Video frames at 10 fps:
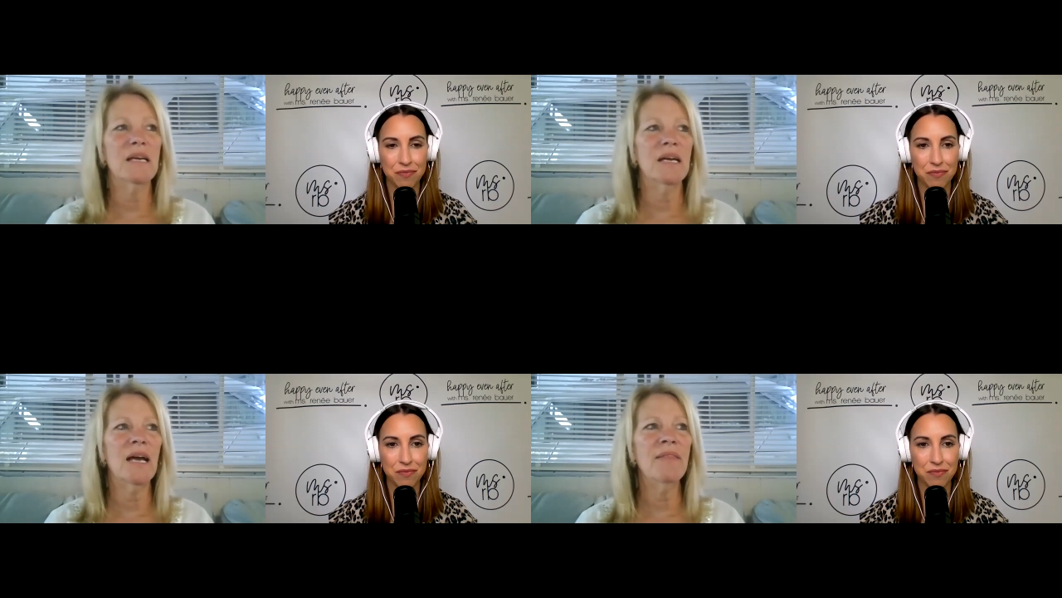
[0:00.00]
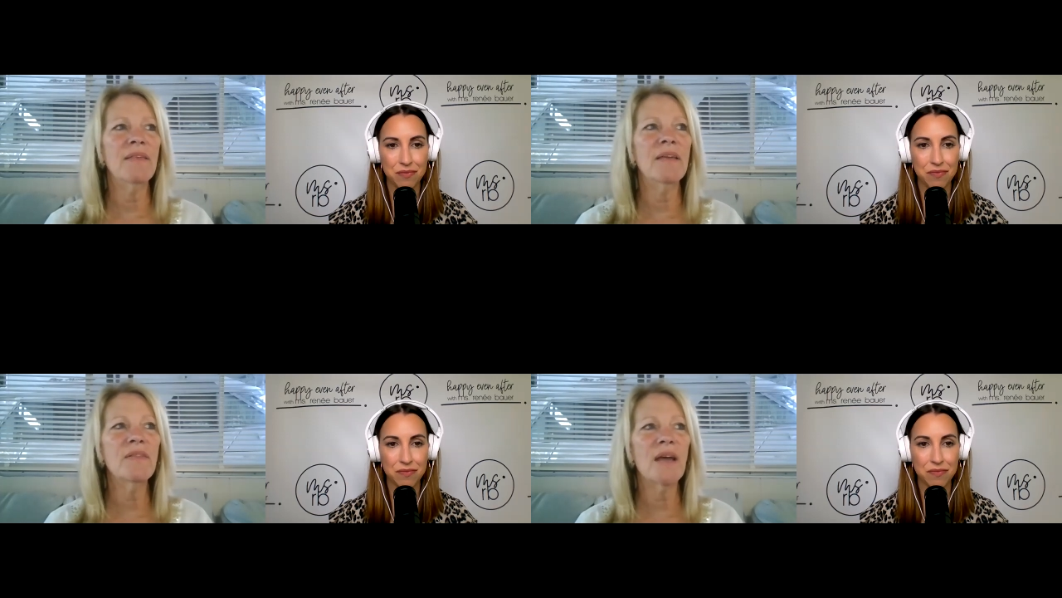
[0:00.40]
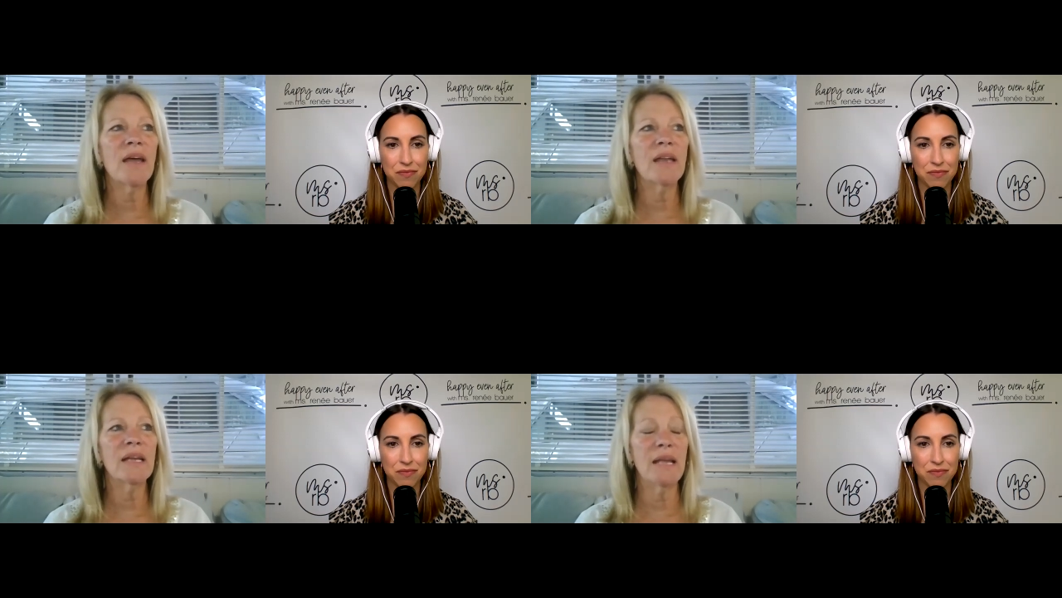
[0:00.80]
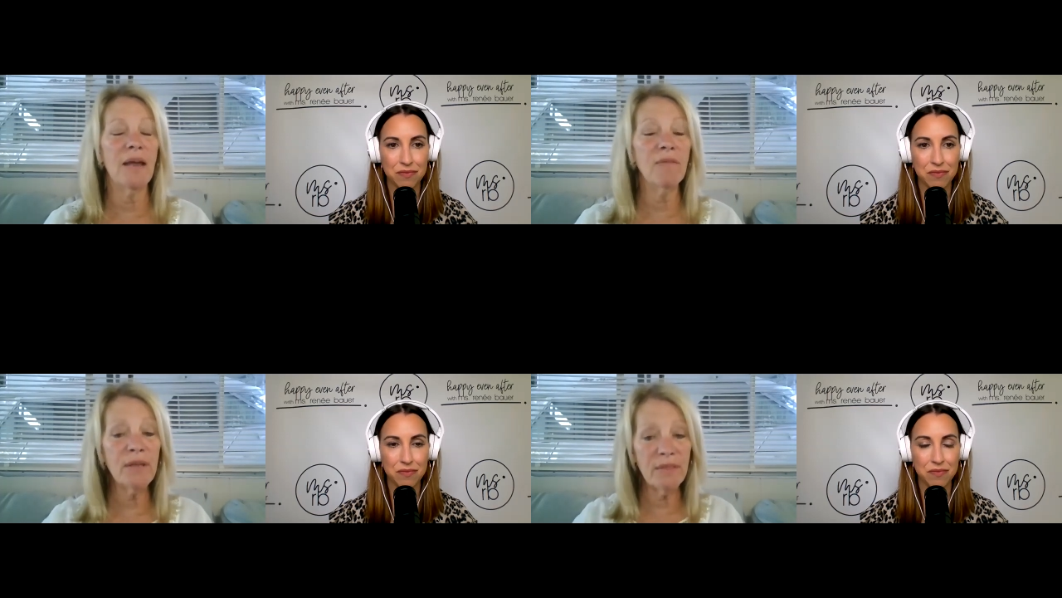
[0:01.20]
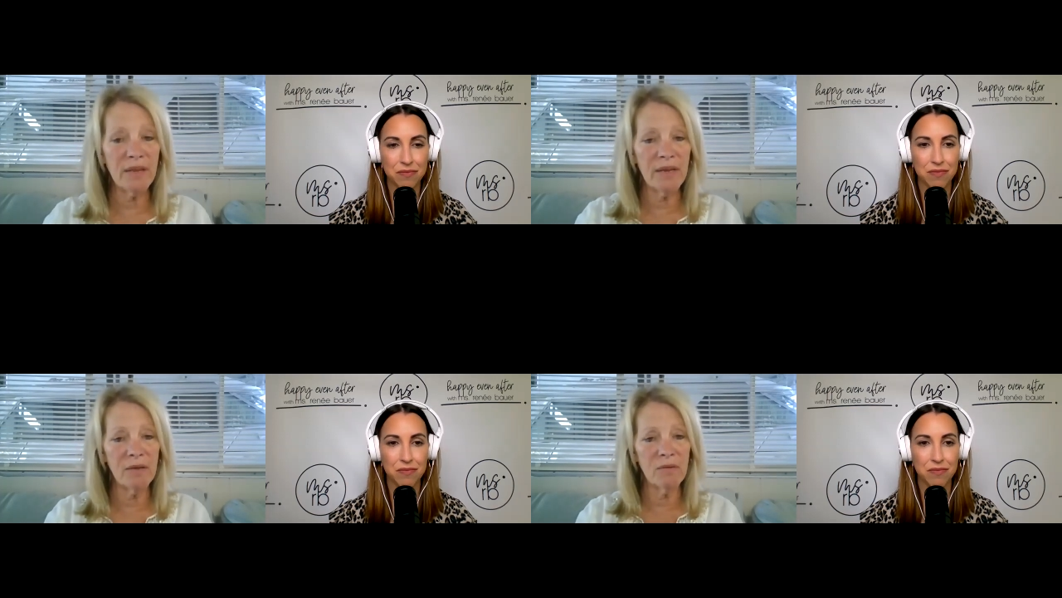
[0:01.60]
Speaker 1: I think that
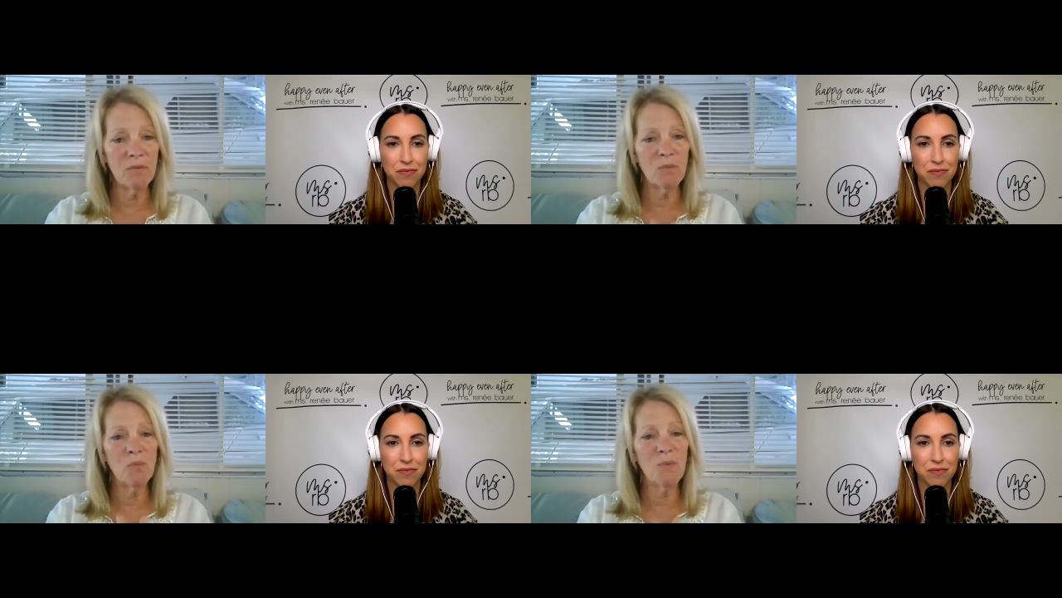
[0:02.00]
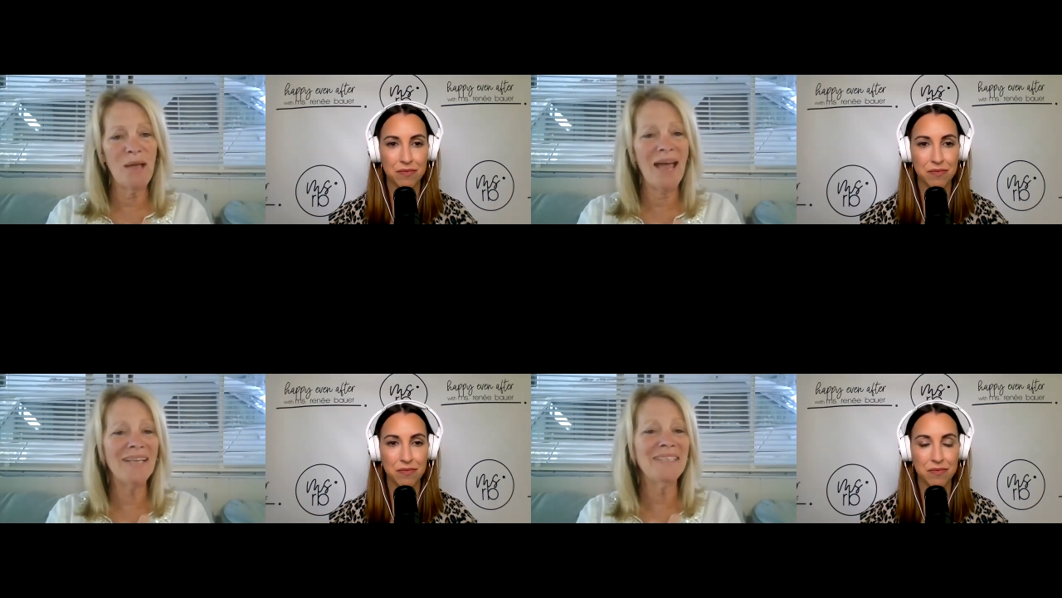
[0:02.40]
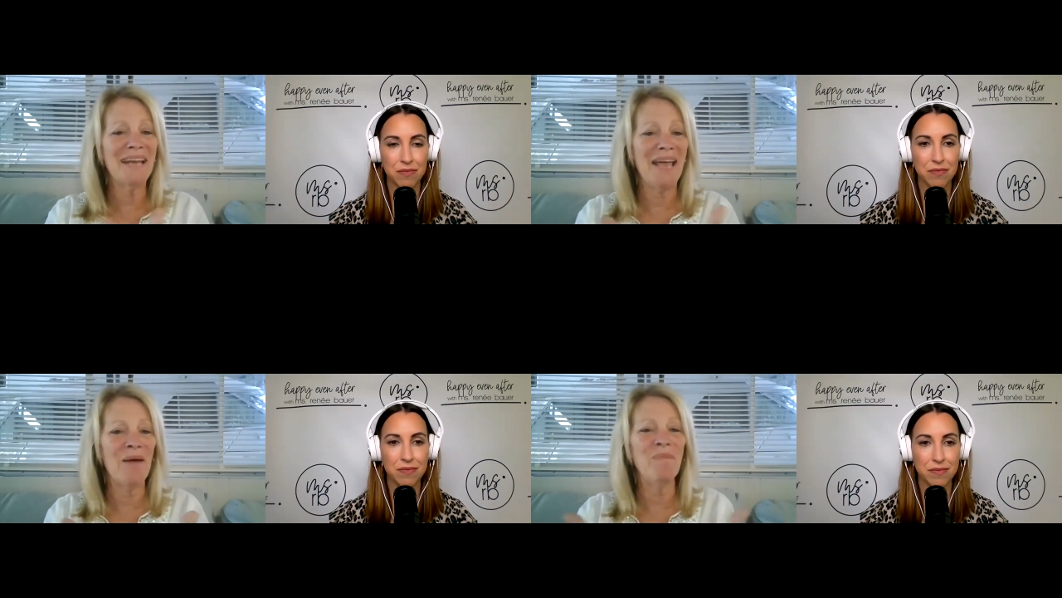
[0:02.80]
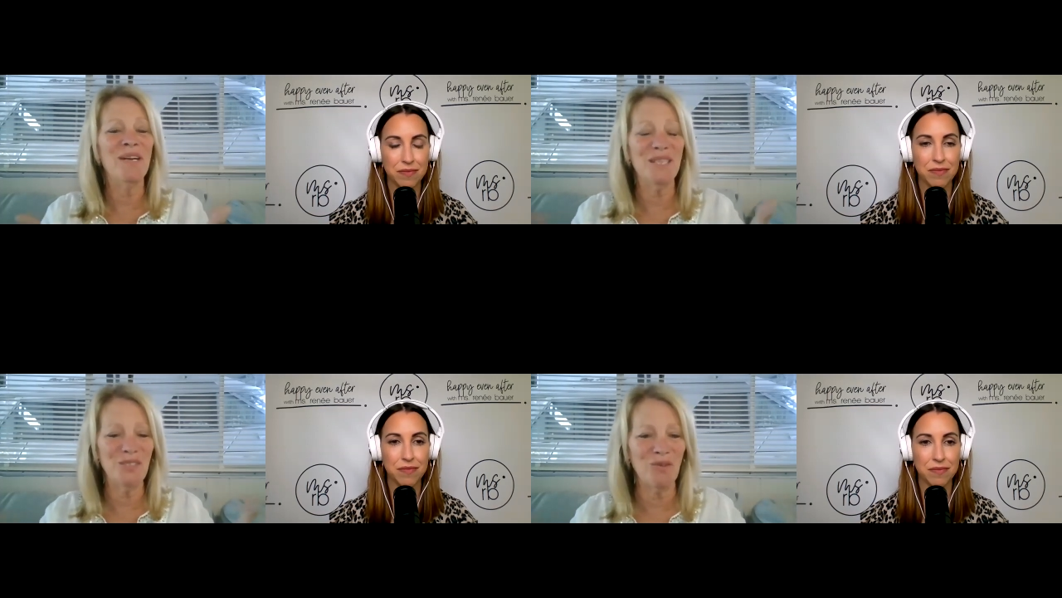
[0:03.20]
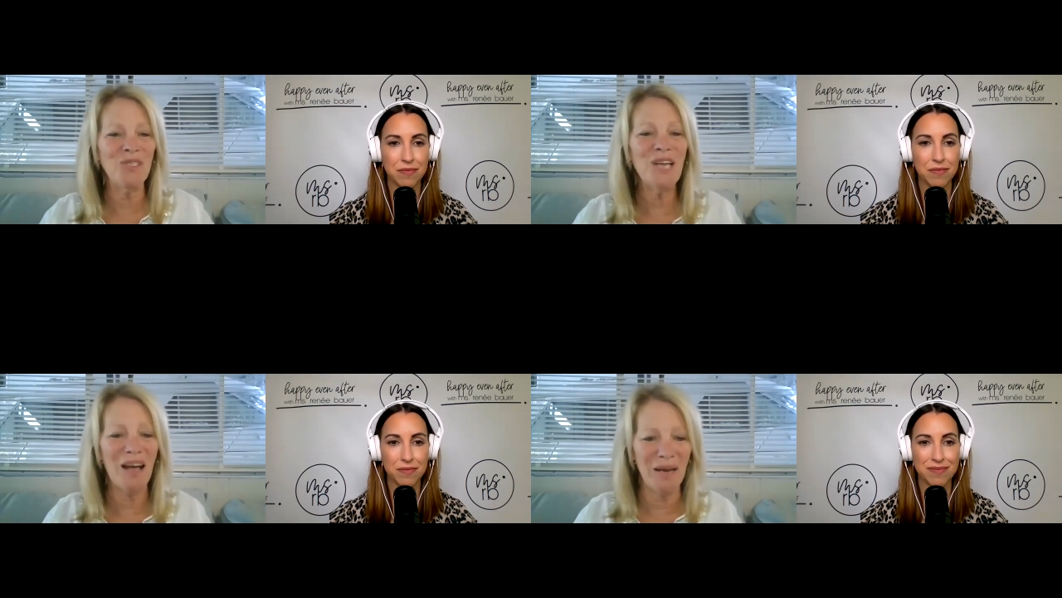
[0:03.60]
everything has to happen in its
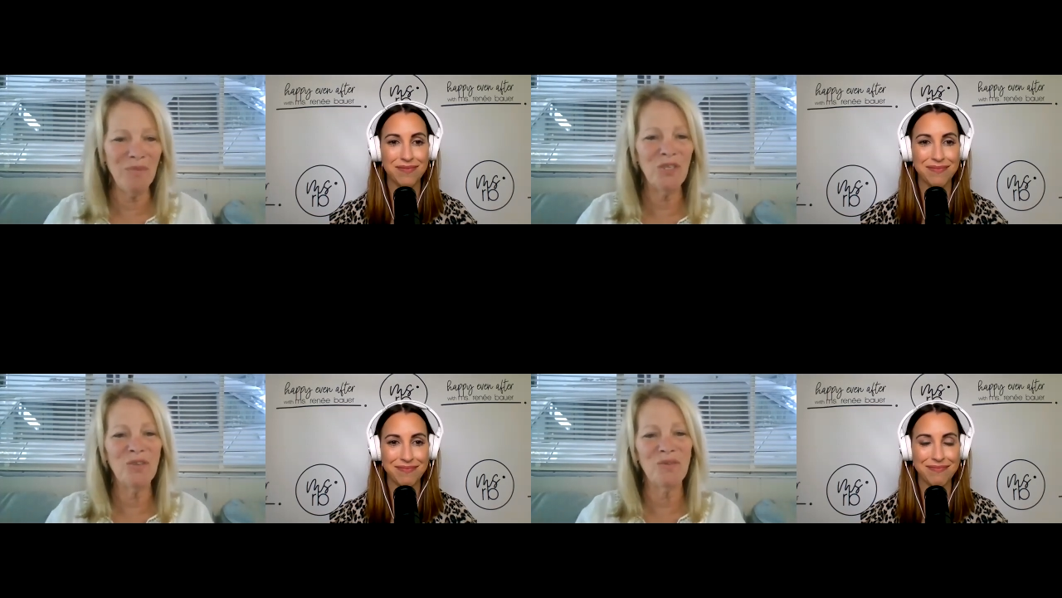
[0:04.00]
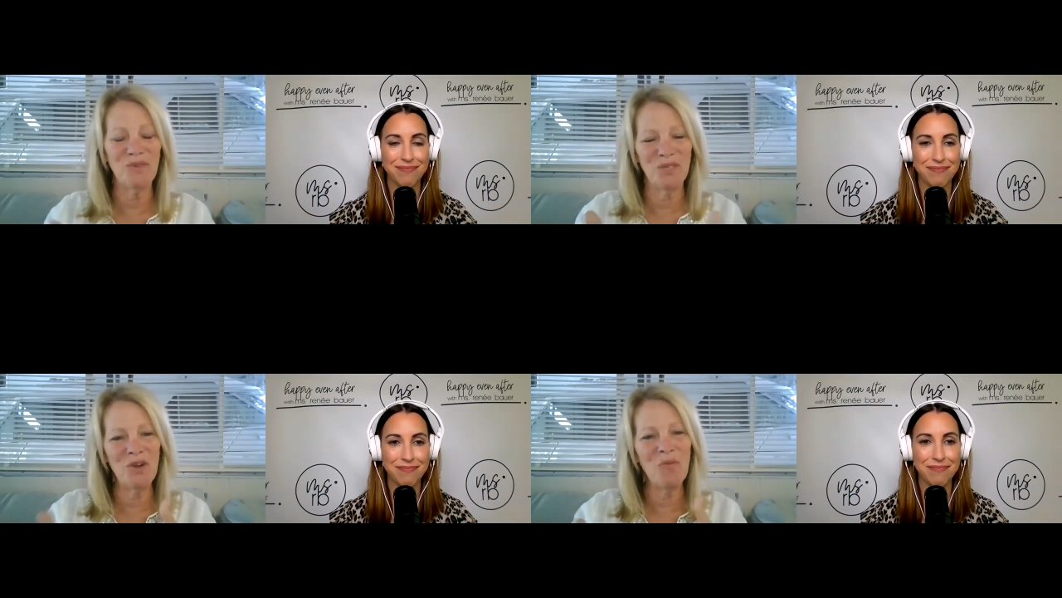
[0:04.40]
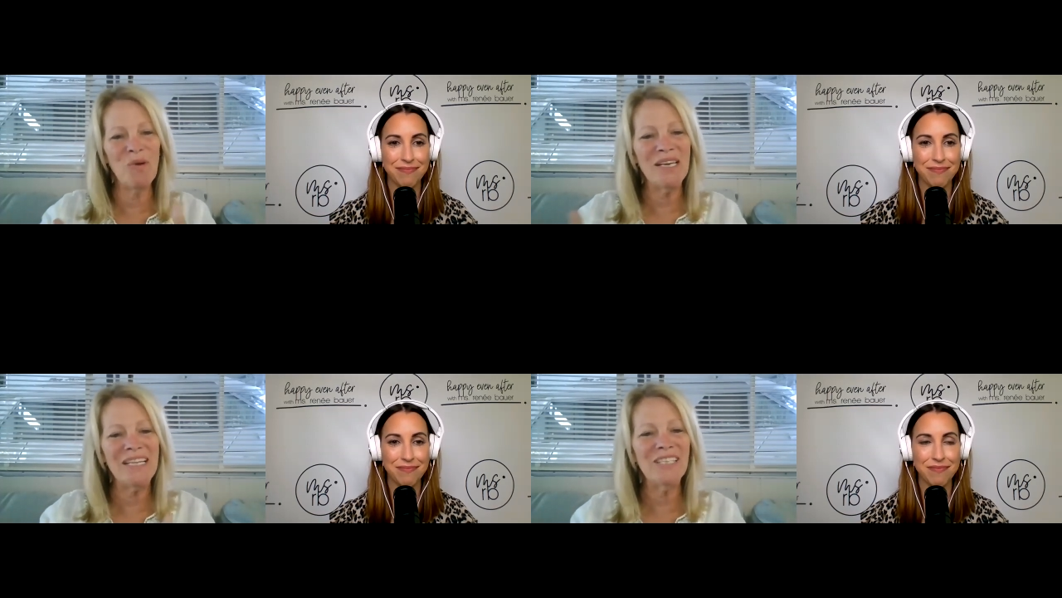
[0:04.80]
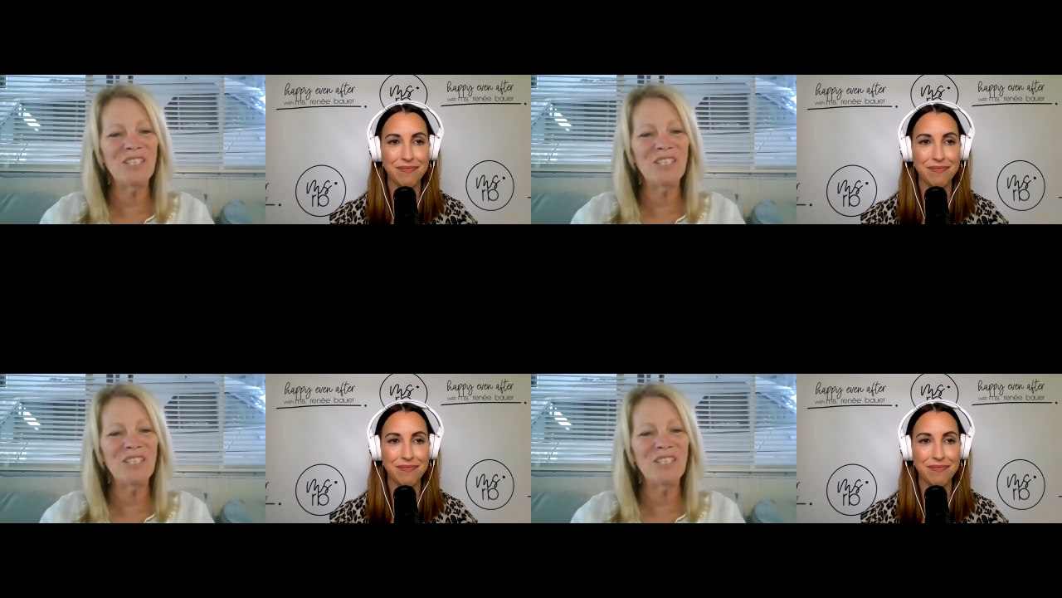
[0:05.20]
own time. So you, nobody needs